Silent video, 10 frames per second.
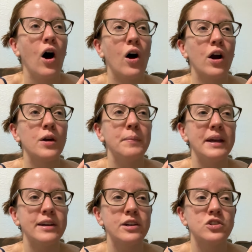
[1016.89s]
Our main
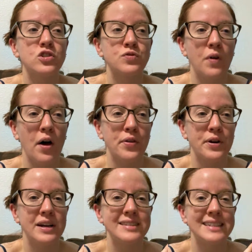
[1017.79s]
character's
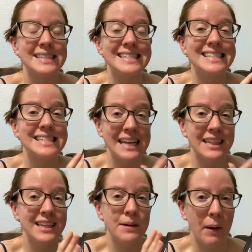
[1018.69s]
father is an
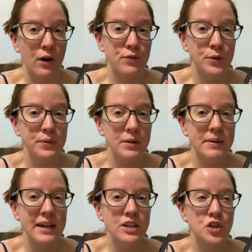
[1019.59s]
insanely powerful blood
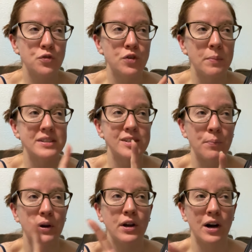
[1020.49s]
mage from a
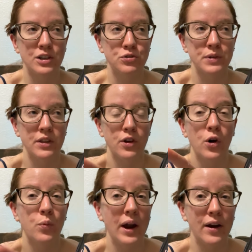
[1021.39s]
separate country
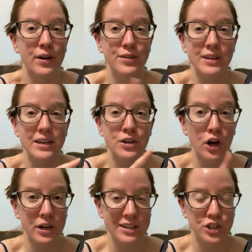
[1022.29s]
though, where the
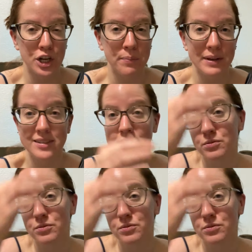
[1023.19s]
guardianship isn't